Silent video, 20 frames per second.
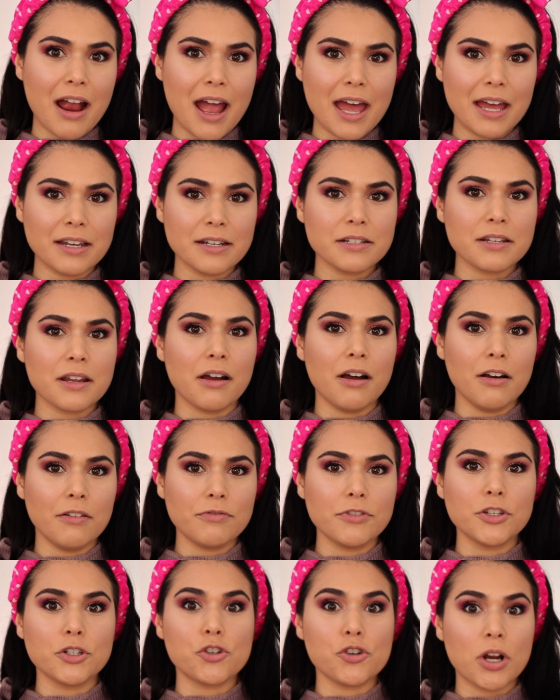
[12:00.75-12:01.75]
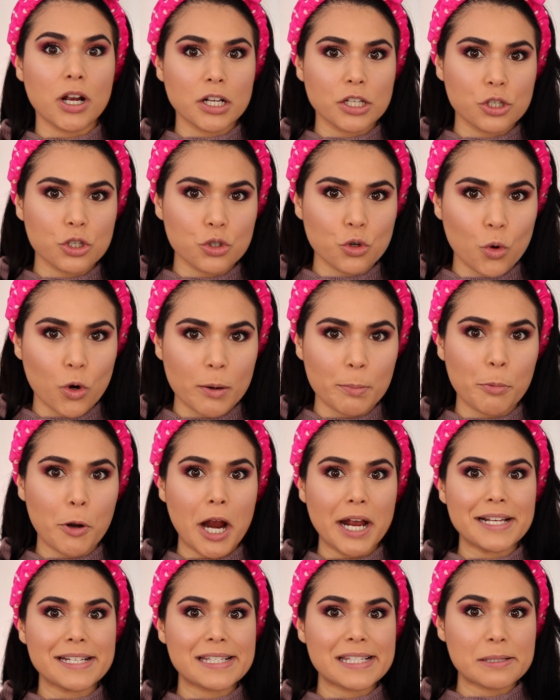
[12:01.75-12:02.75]
end of the drugstore
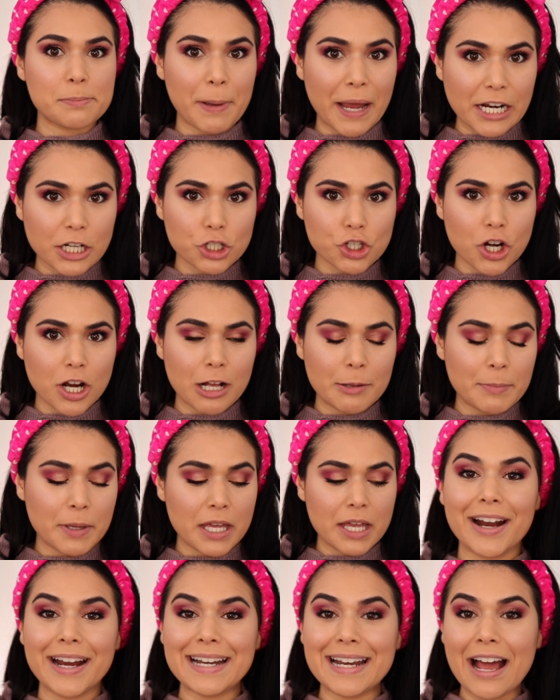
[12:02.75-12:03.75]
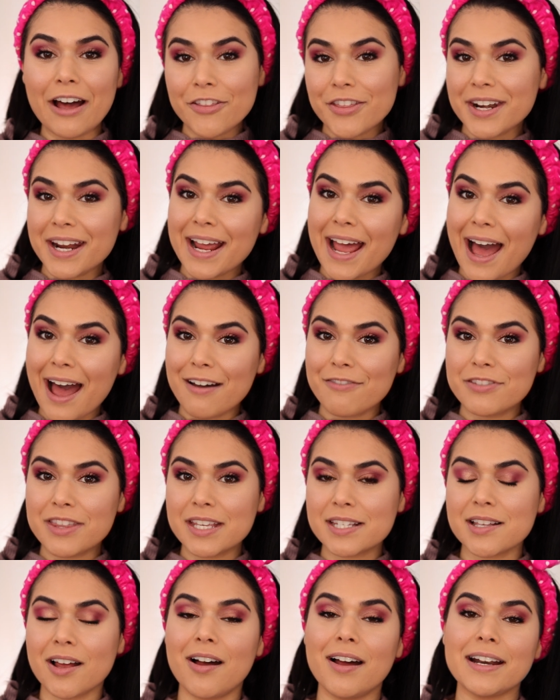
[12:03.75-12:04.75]
price spectrum. All right, now that I have
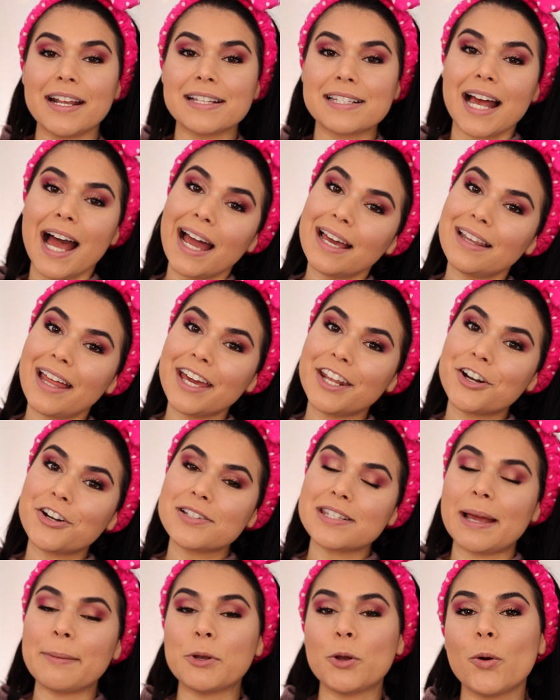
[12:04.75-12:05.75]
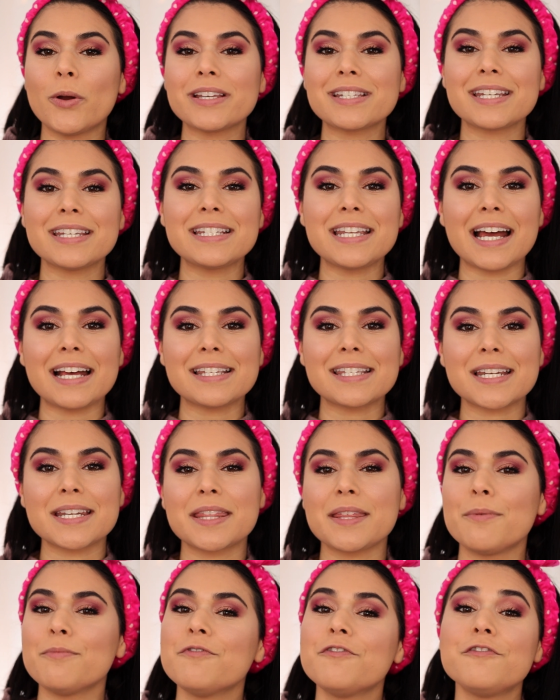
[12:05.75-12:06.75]
these on as highlighters, I'm going to
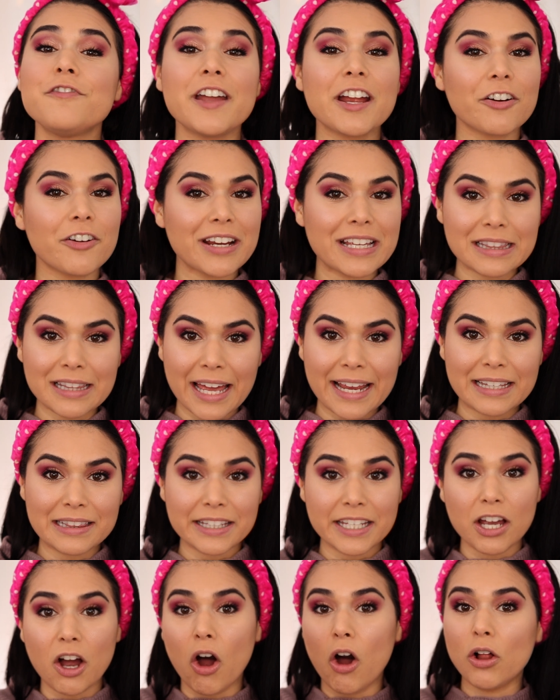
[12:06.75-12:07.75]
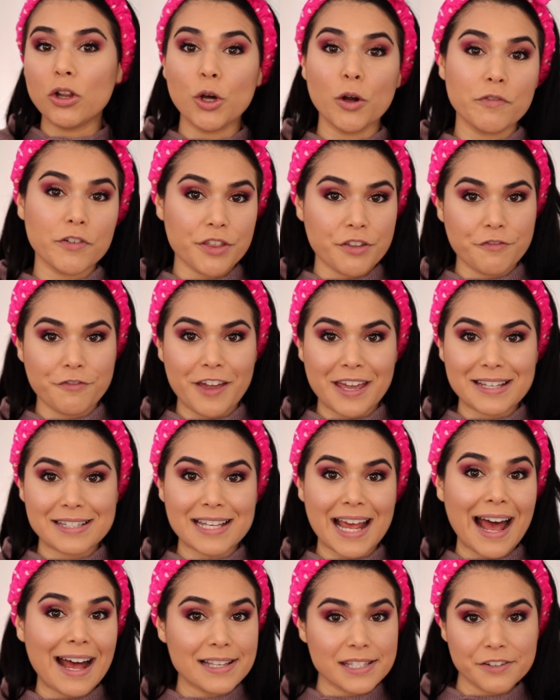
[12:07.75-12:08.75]
dust them very lightly all over the face
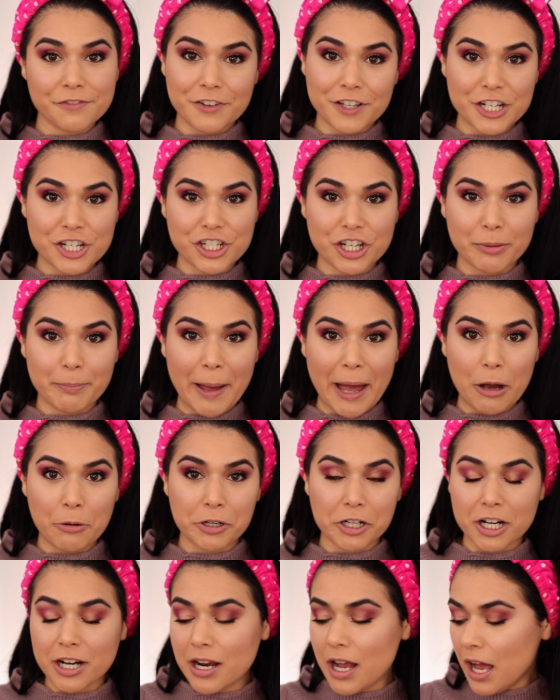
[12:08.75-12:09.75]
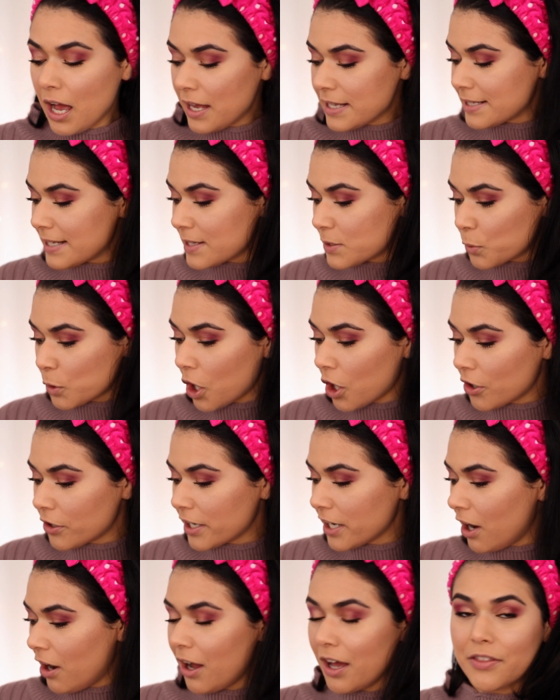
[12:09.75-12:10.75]
as a finishing powder. Since we're
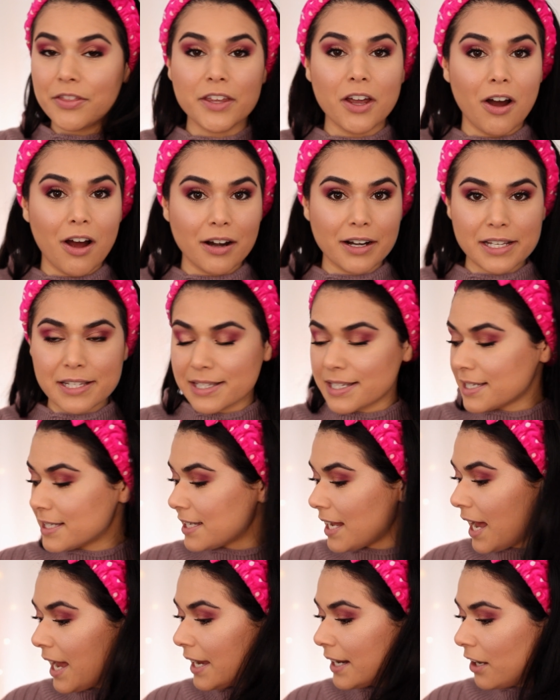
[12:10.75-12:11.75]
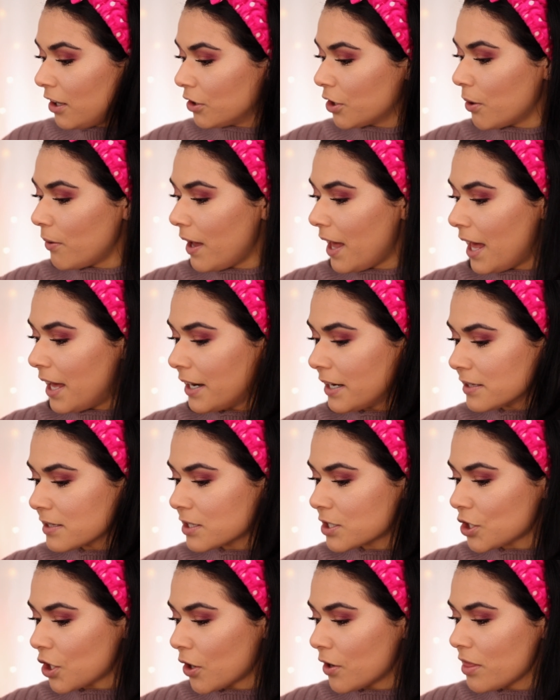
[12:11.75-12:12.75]
already on the Honest side, I'll go ahead and
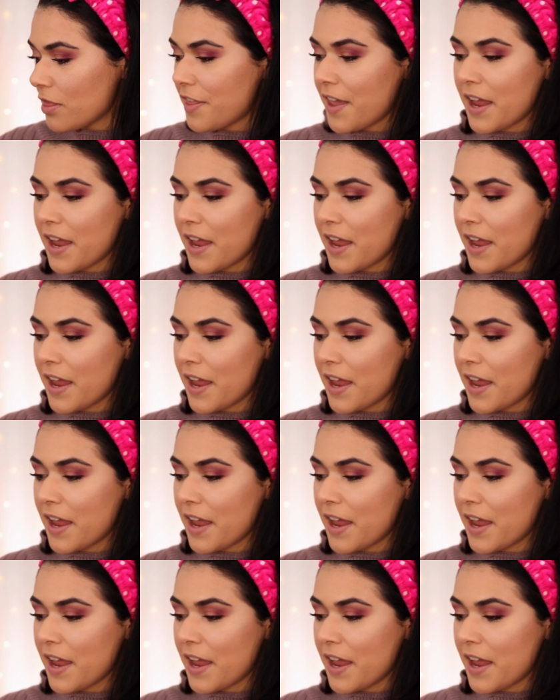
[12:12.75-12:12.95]
start